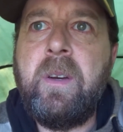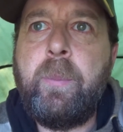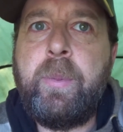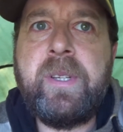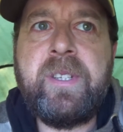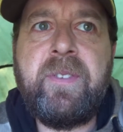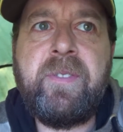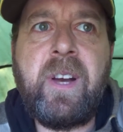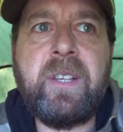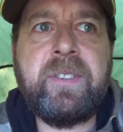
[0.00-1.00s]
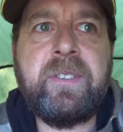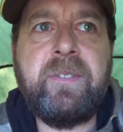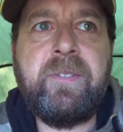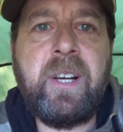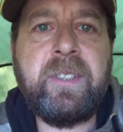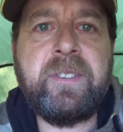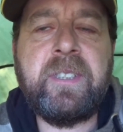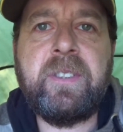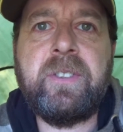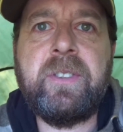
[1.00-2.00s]
Pretty
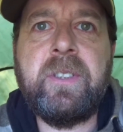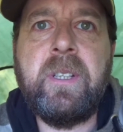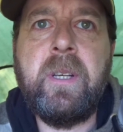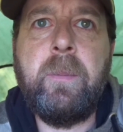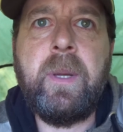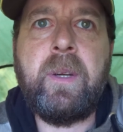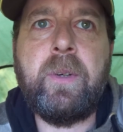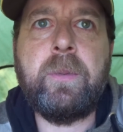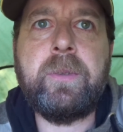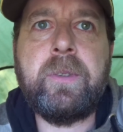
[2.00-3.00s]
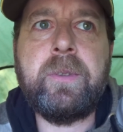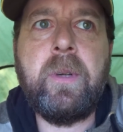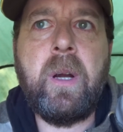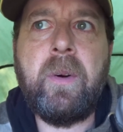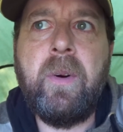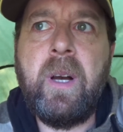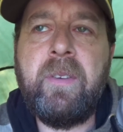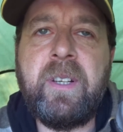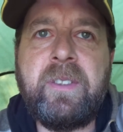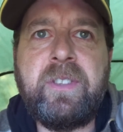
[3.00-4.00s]
fastish pickups as well.
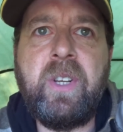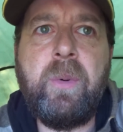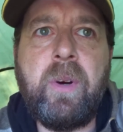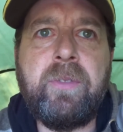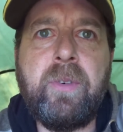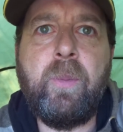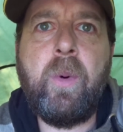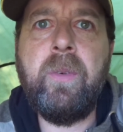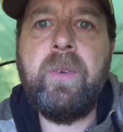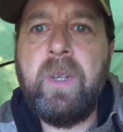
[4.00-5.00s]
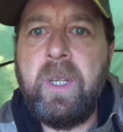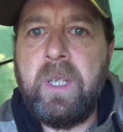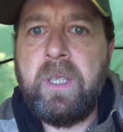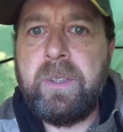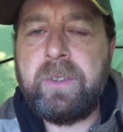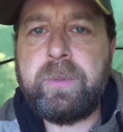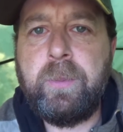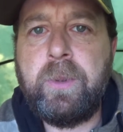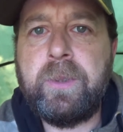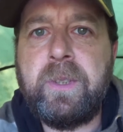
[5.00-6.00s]
I've had two of them, one this
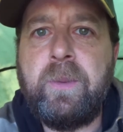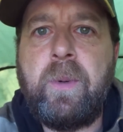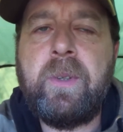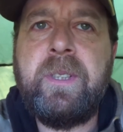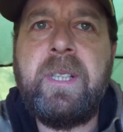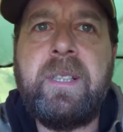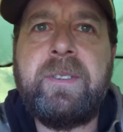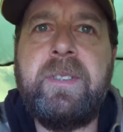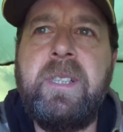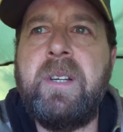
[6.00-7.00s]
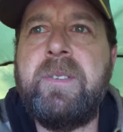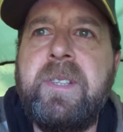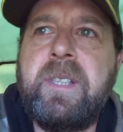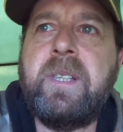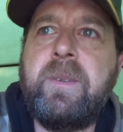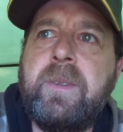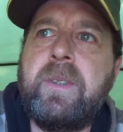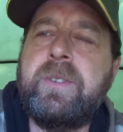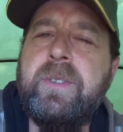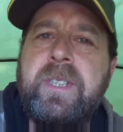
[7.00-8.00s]
morning and one last night, I think it
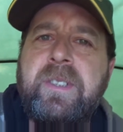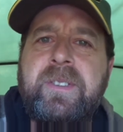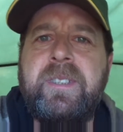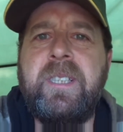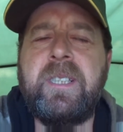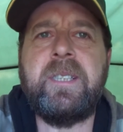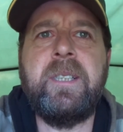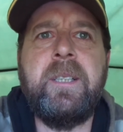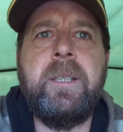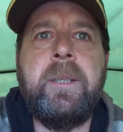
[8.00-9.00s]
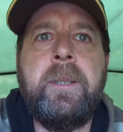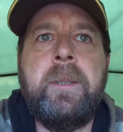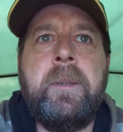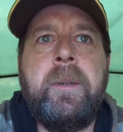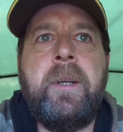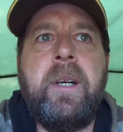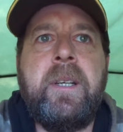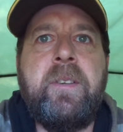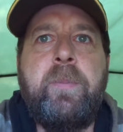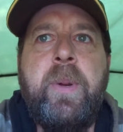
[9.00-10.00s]
was, or yesterday.
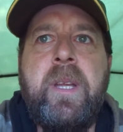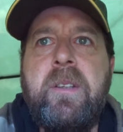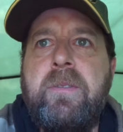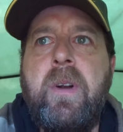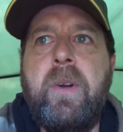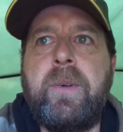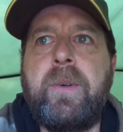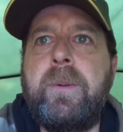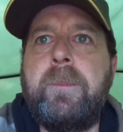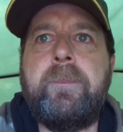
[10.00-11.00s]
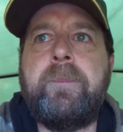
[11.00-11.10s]
And I've picked the rod up